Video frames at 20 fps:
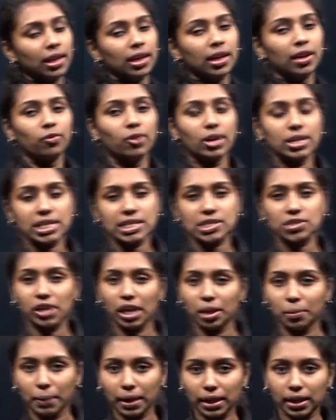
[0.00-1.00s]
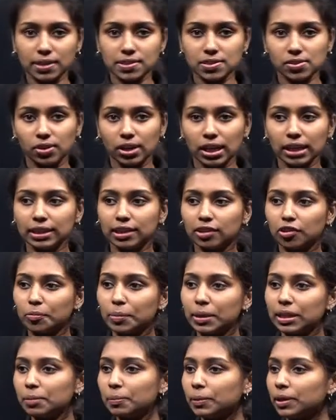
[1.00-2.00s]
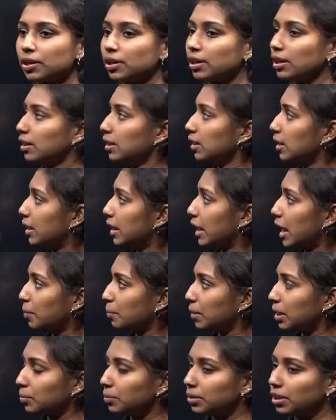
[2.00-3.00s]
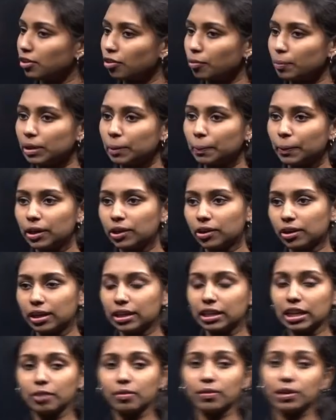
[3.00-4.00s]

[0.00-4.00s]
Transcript: washing soda and baking soda, there will be the particular name, right? There will be the particular name we